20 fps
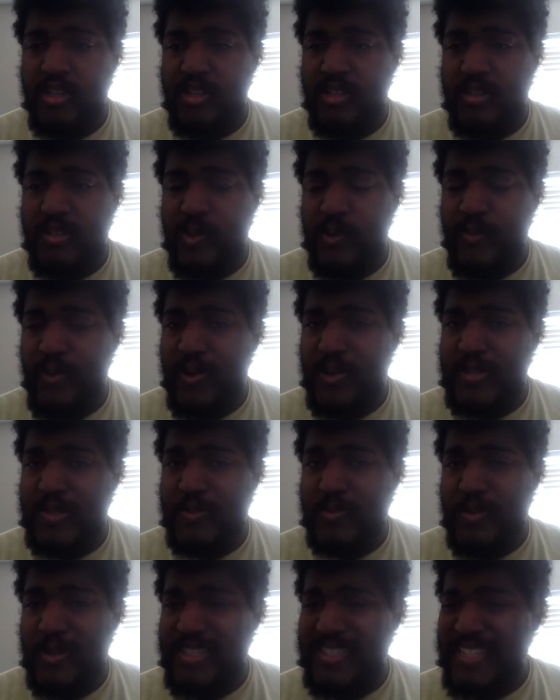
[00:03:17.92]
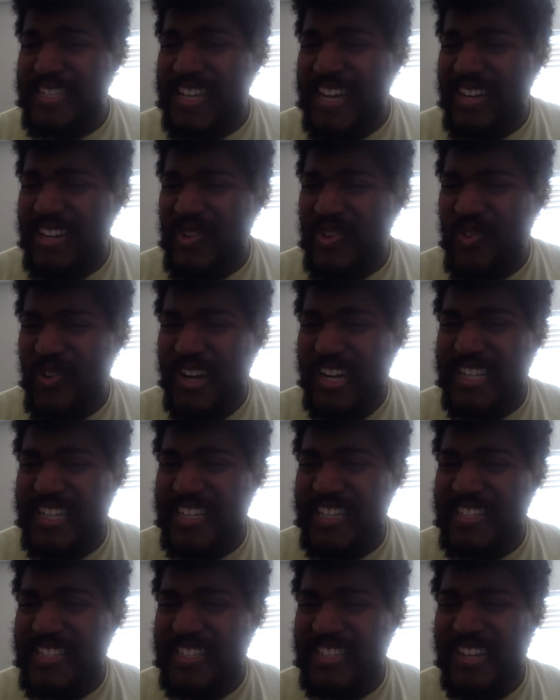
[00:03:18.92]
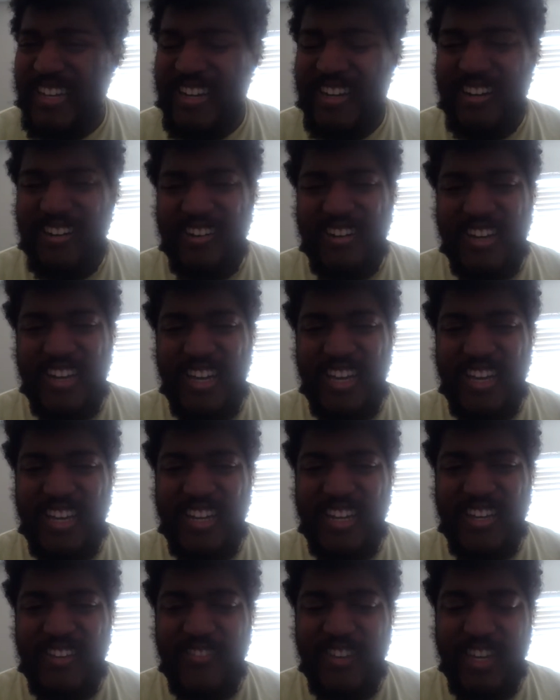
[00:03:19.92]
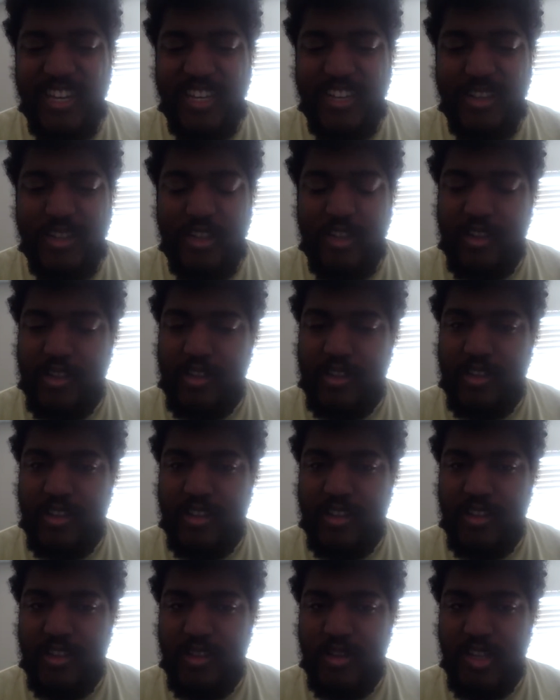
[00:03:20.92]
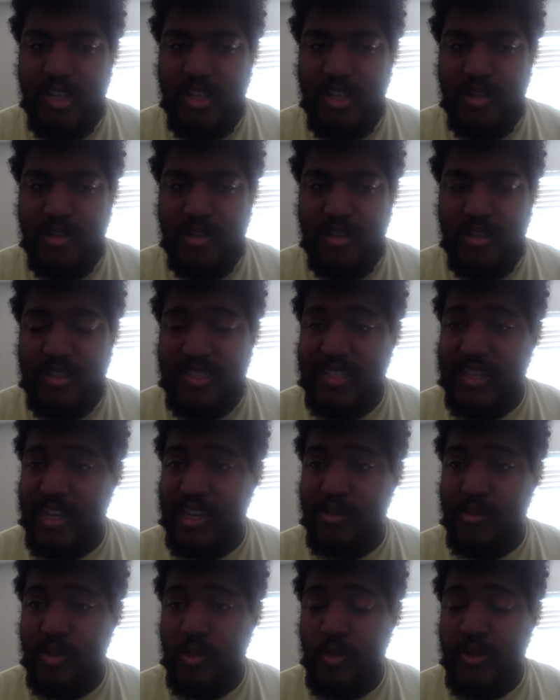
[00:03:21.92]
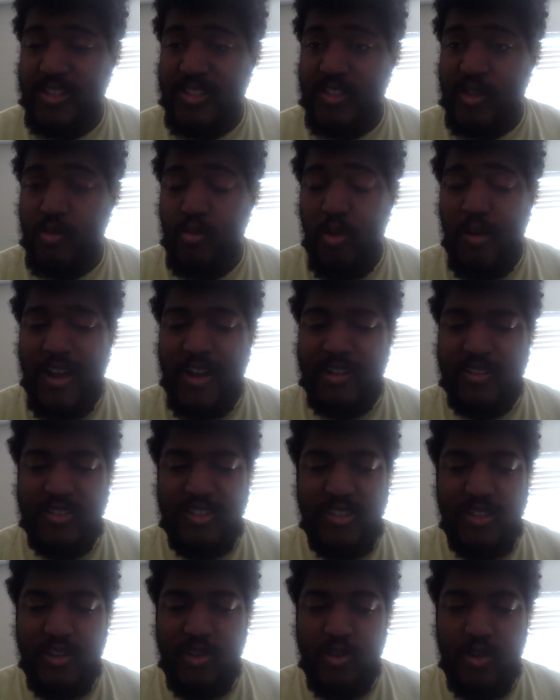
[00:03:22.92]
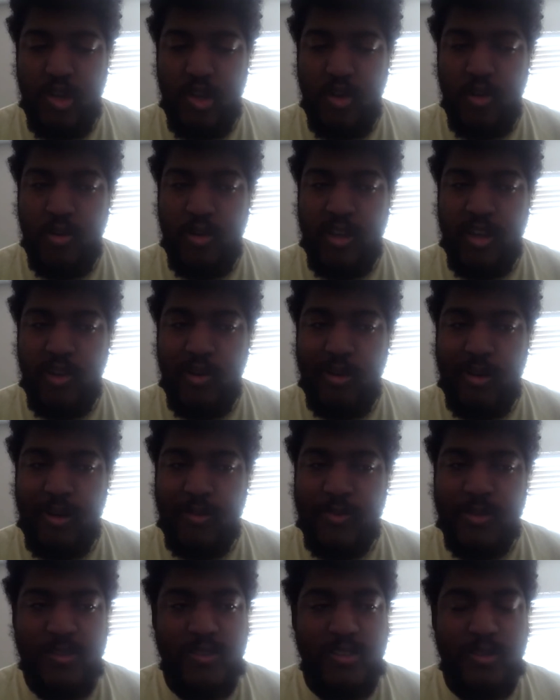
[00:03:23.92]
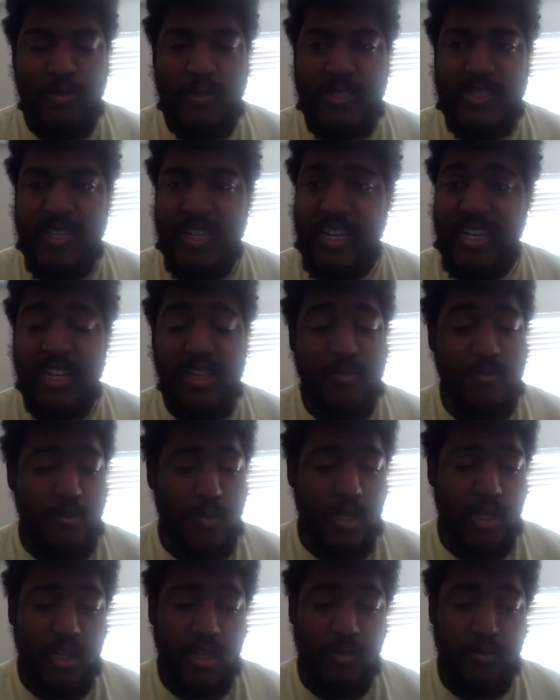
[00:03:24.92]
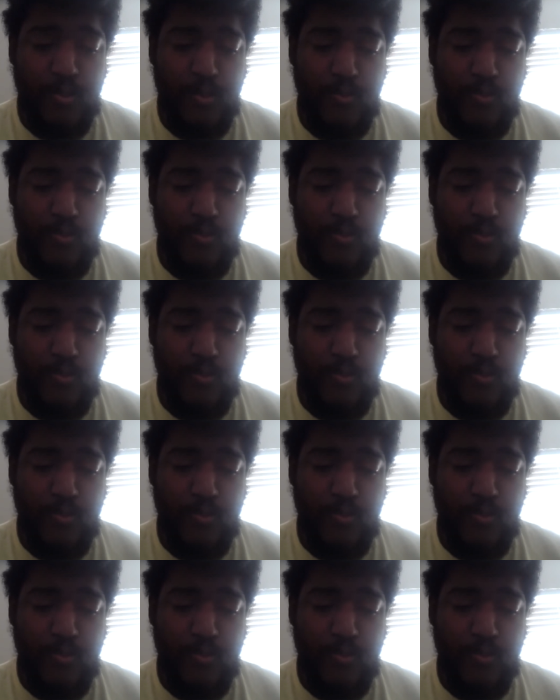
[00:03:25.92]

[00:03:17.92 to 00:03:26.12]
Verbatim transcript: Sioux Falls wasn't that great this year, and I mean, looks like Lorenzo Brown's you know going off to Sioux City, and